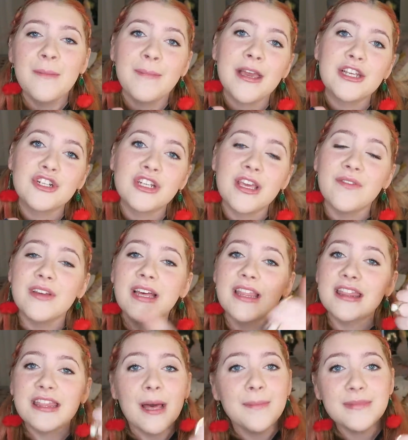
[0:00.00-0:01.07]
Make sure to give it a
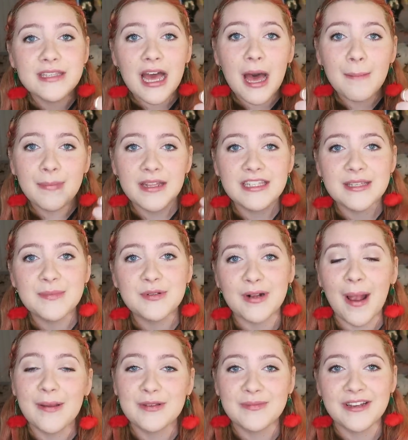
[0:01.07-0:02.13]
thumbs up and
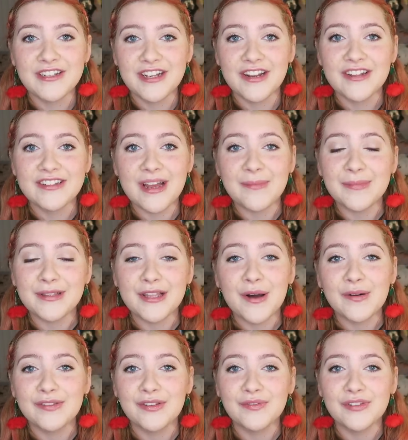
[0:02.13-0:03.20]
subscribe to my channel down
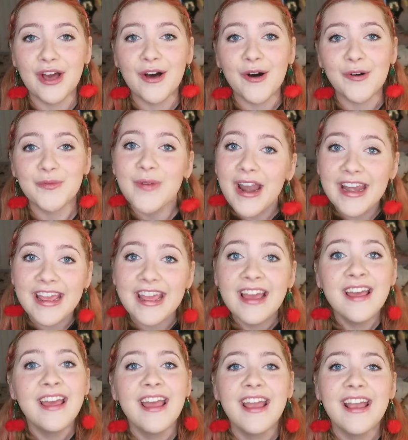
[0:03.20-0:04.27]
below if you've not already.